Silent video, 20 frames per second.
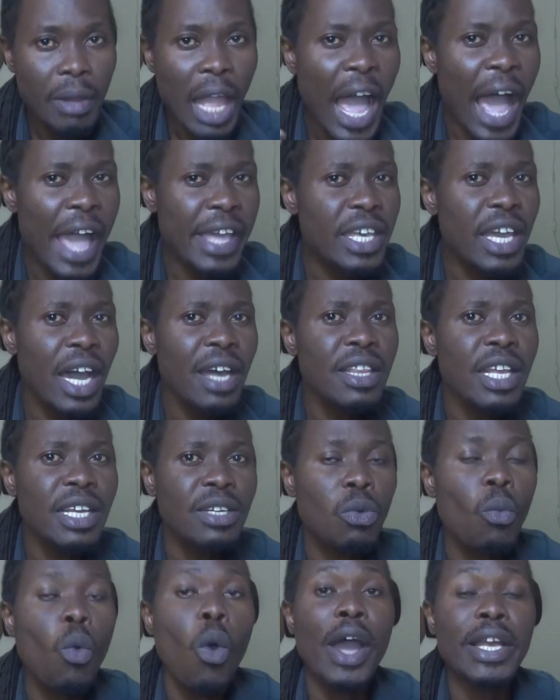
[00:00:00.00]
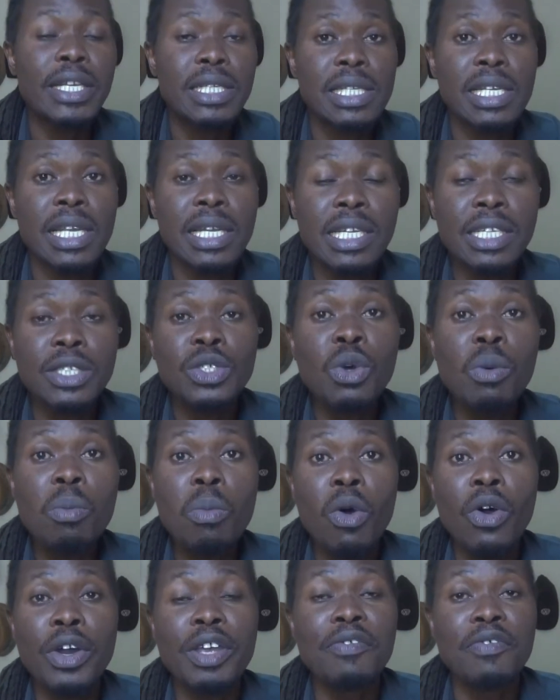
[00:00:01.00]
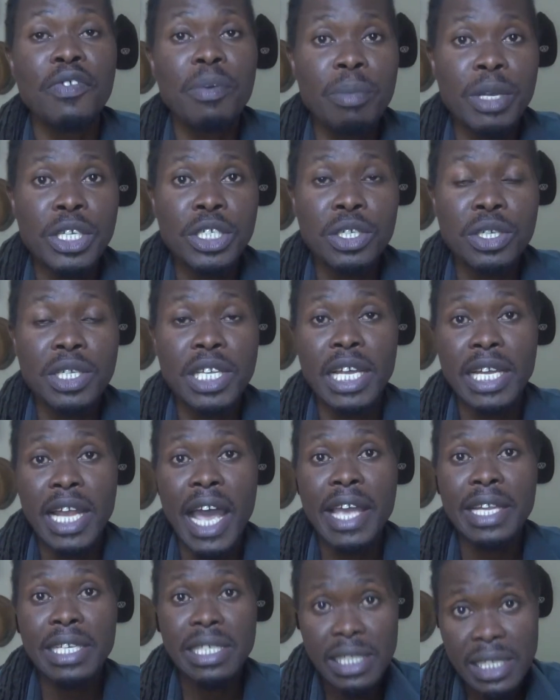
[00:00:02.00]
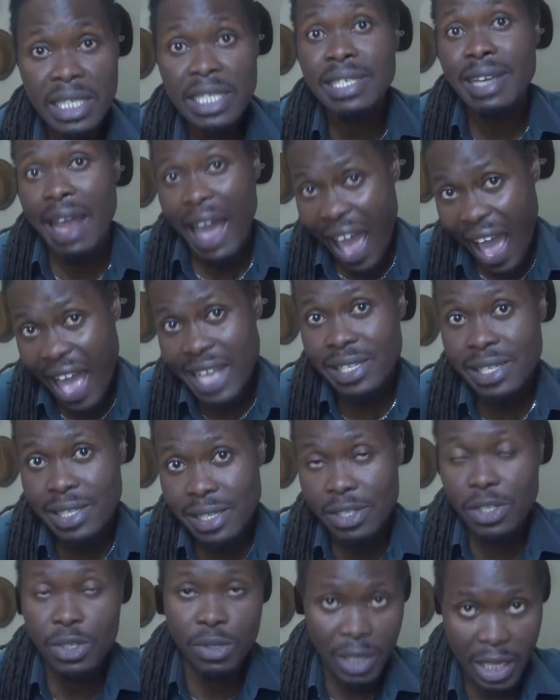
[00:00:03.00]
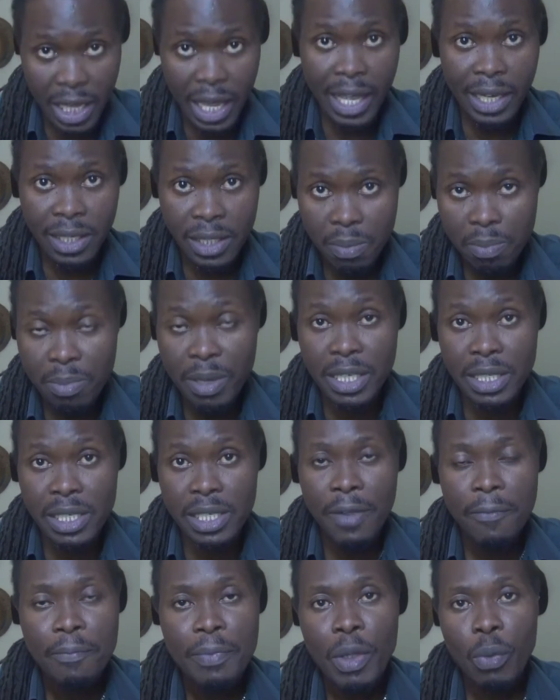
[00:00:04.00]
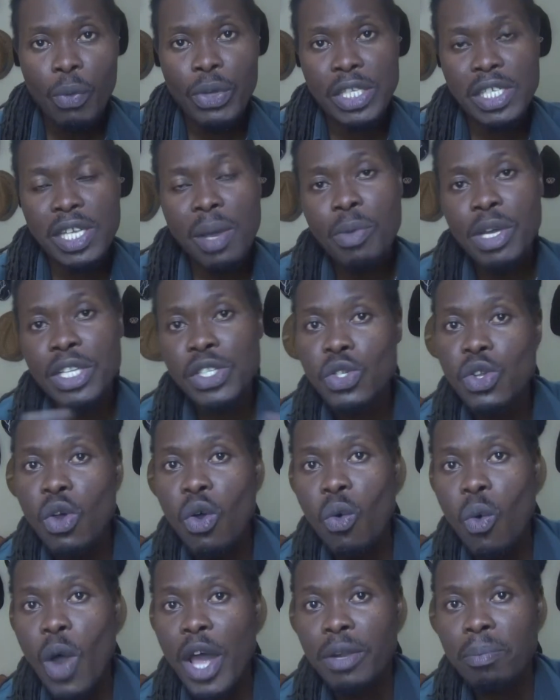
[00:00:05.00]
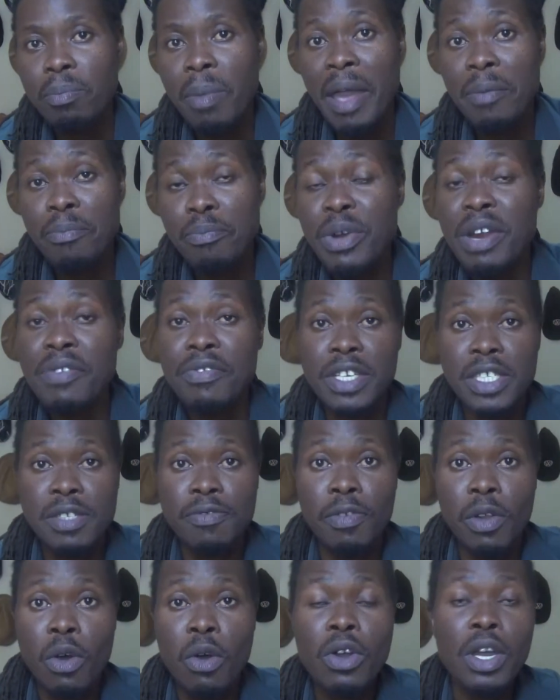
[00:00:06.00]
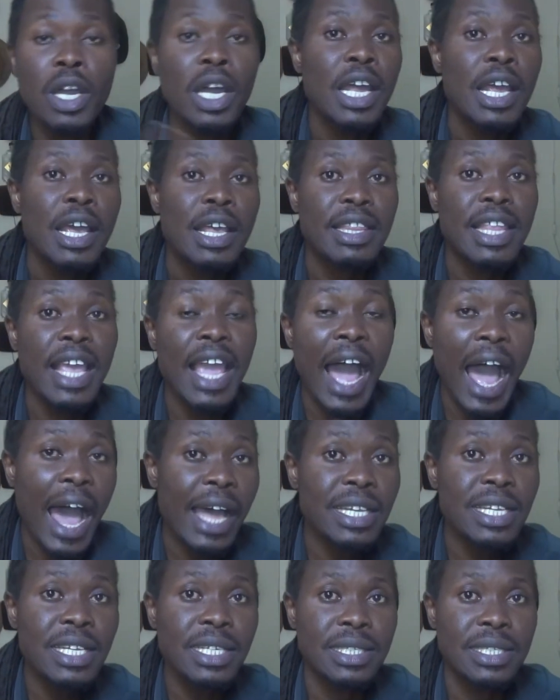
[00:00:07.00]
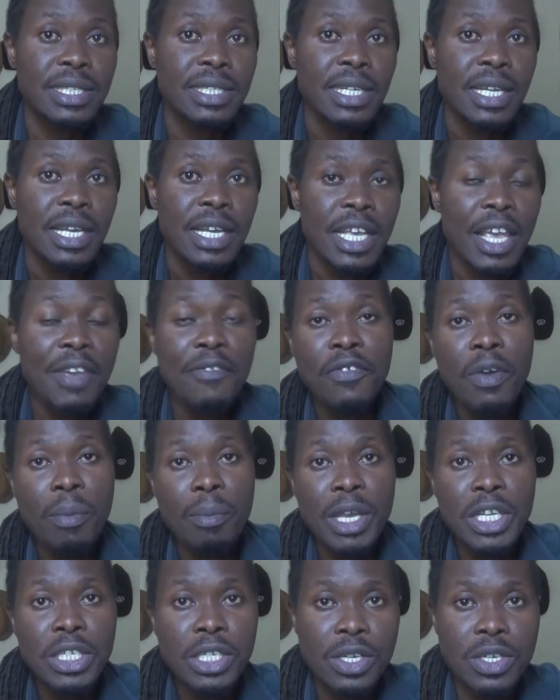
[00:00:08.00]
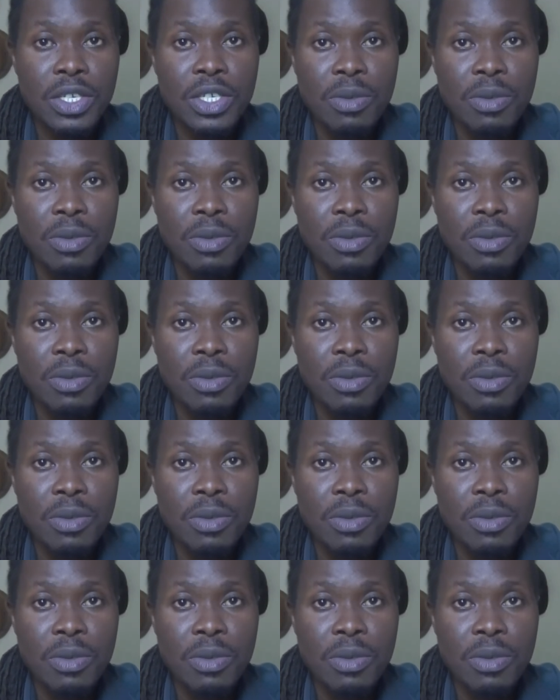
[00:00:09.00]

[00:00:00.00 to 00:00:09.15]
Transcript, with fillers: I gathered quite a little more information that I didn't ask to get, but when someone saw one my previous vlog, they added information